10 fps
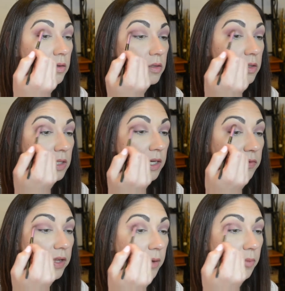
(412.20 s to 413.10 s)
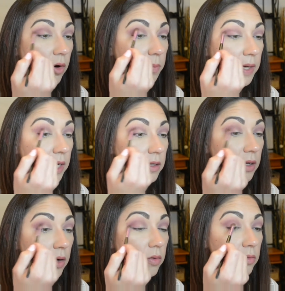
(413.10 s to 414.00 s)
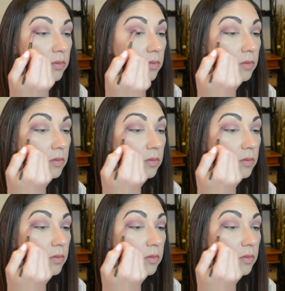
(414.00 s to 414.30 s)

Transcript: Just to give it that more pink tone.